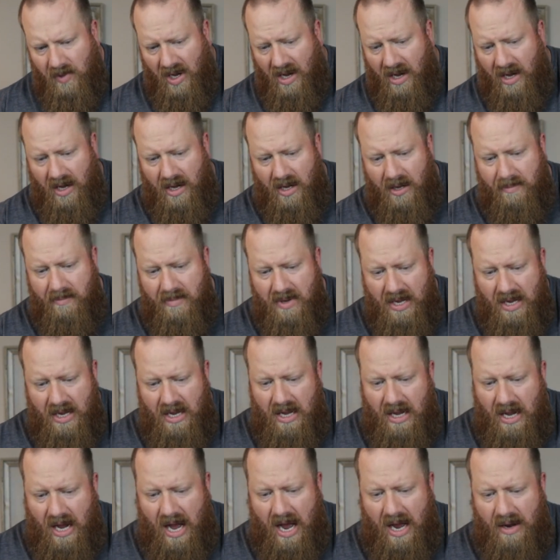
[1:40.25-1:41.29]
Um,
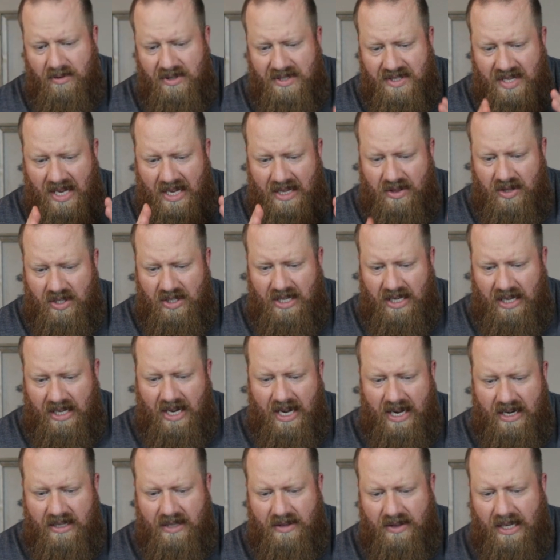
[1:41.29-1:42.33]
I would say looking
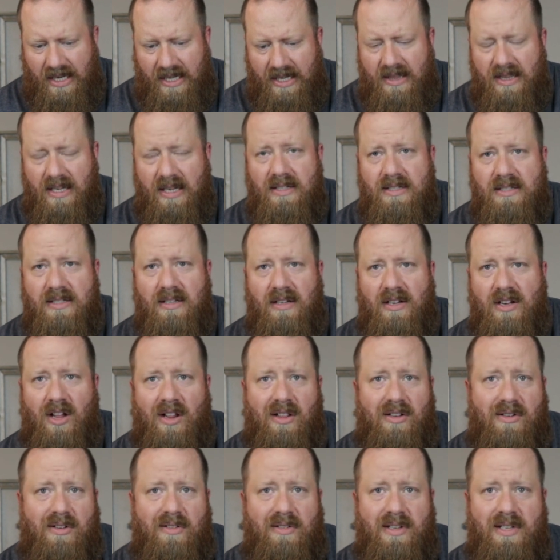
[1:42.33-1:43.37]
at it like this, the
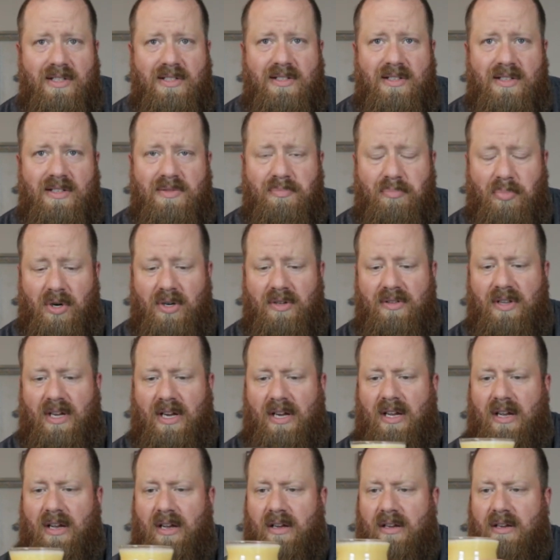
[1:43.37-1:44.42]
color of this is birthday
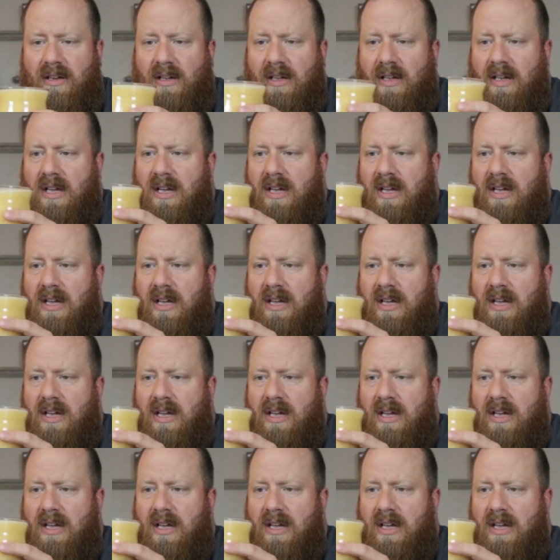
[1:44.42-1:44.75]
cake.